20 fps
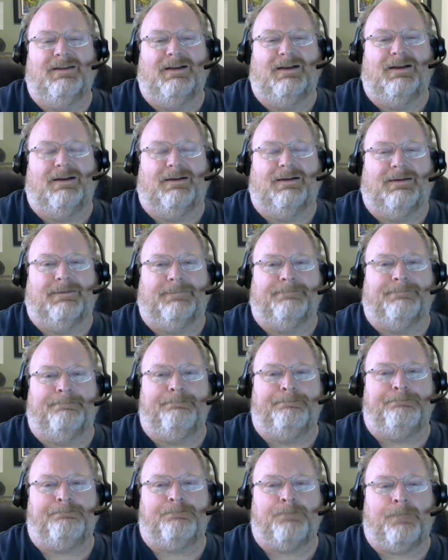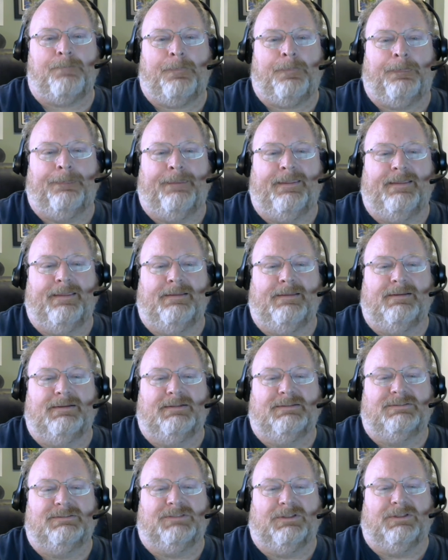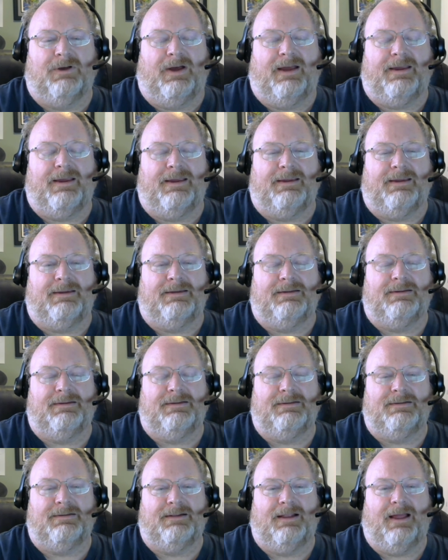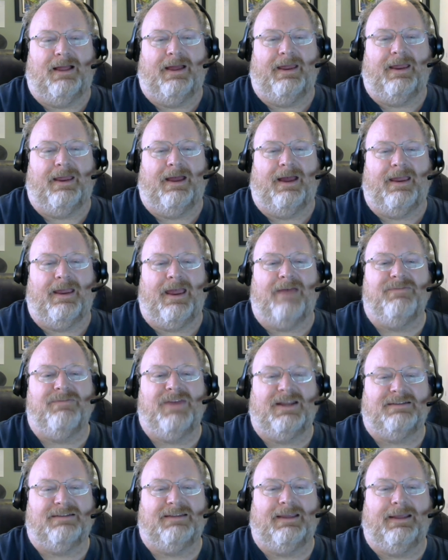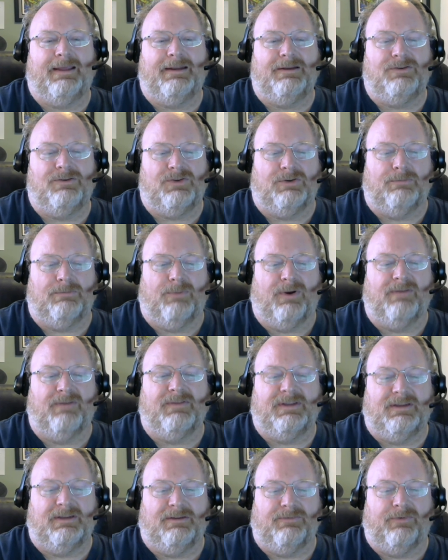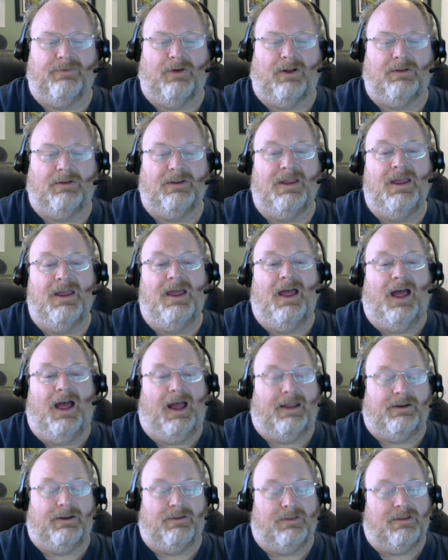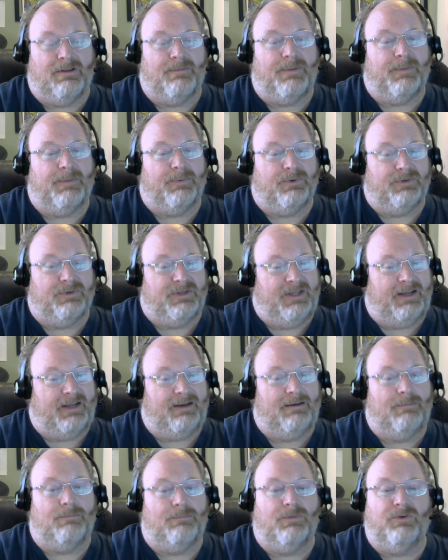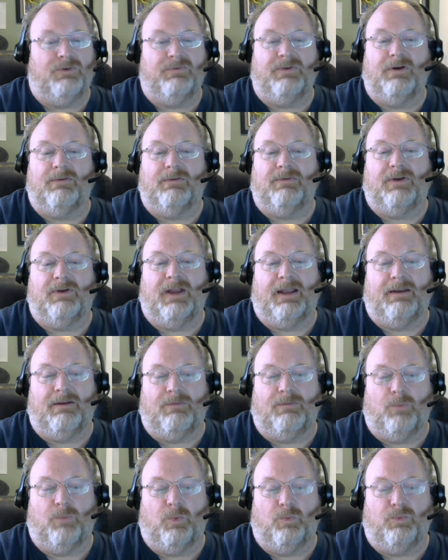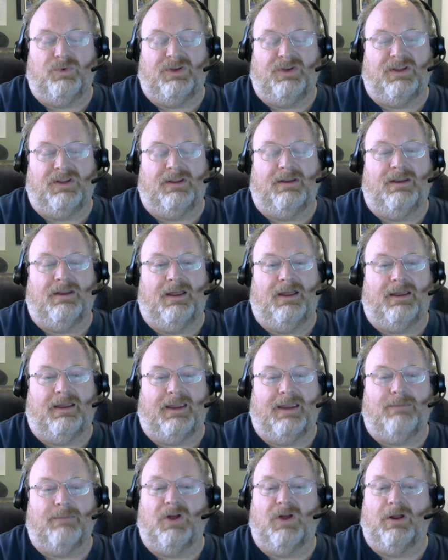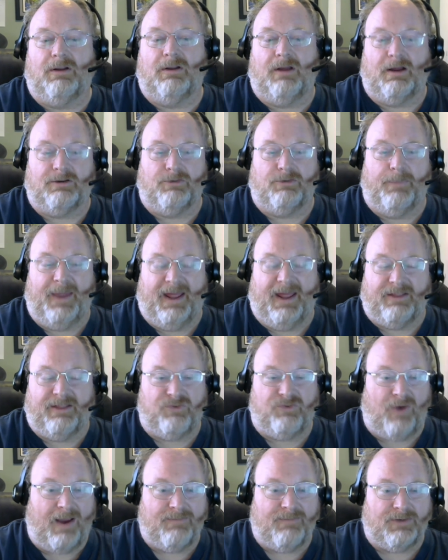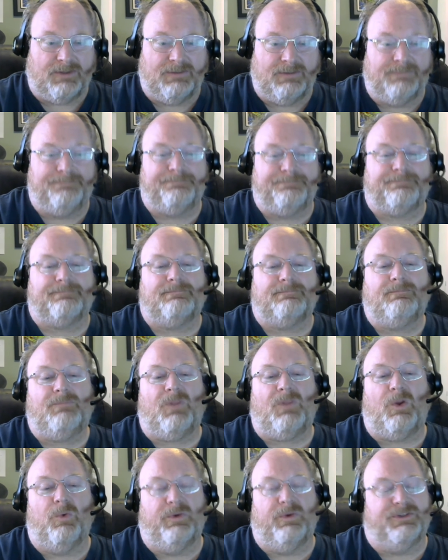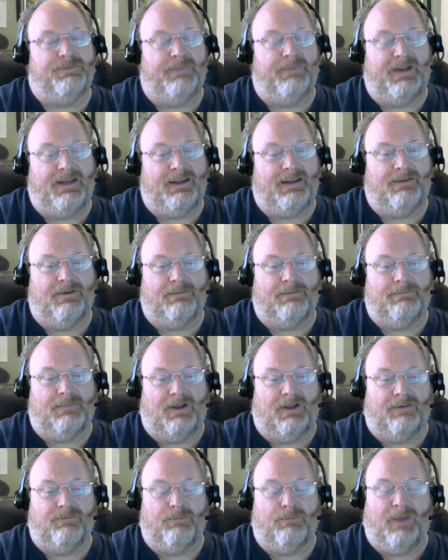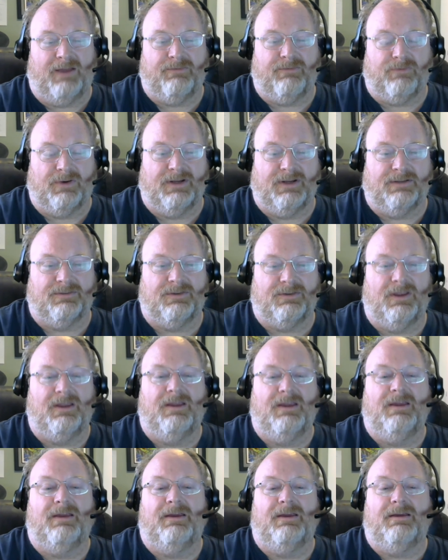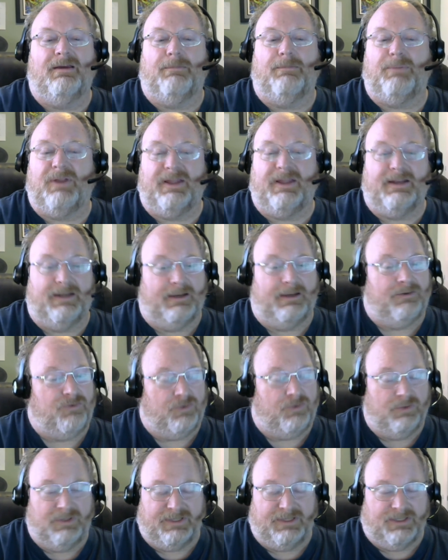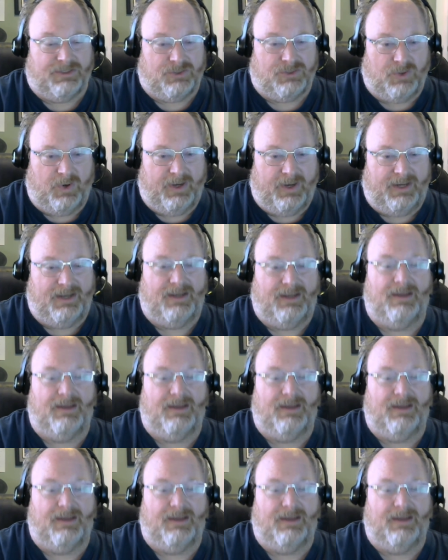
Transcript: Um, so I, I, I have yet to get into Bravely Default. I know that the people who did it moved over and did a game called Octopath Traveler, which many of my friends played and truly enjoyed.